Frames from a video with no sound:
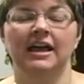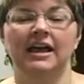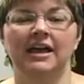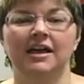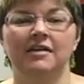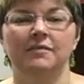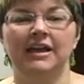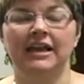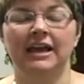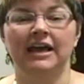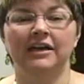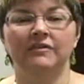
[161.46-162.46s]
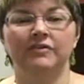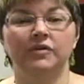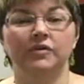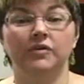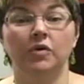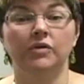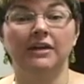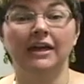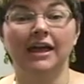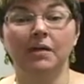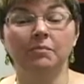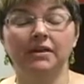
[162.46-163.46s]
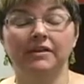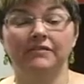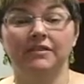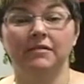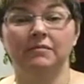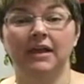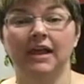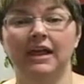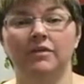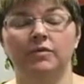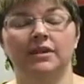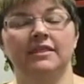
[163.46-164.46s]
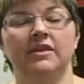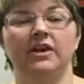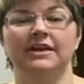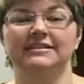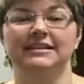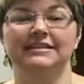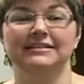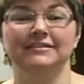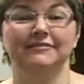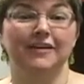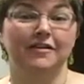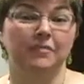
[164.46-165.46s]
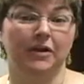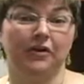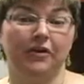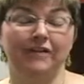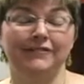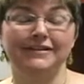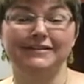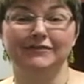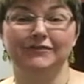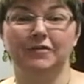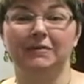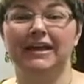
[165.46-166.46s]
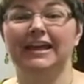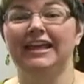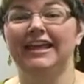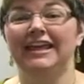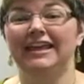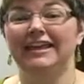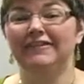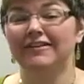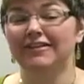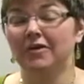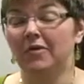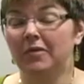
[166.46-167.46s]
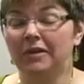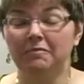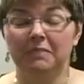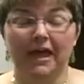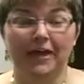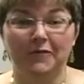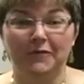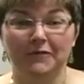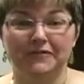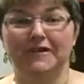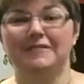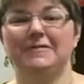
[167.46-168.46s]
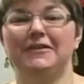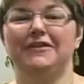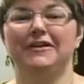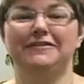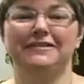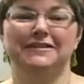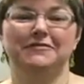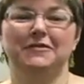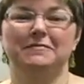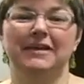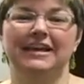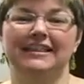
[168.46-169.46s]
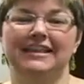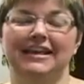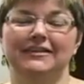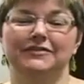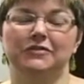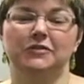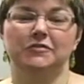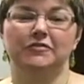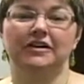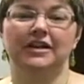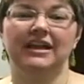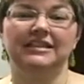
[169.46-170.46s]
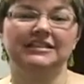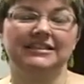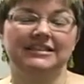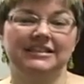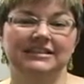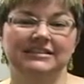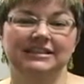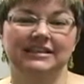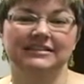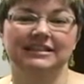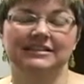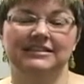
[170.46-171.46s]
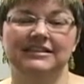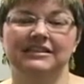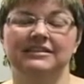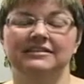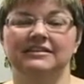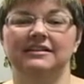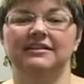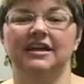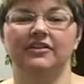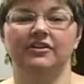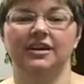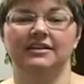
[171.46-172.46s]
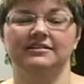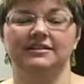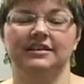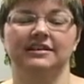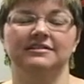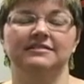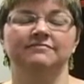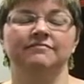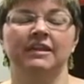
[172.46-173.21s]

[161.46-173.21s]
and out of those, only a couple of them had written their essays in 5-paragraph essay format, even though we pound 5-paragraph essay format at the high school for ACTs and SATs and other kinds of things.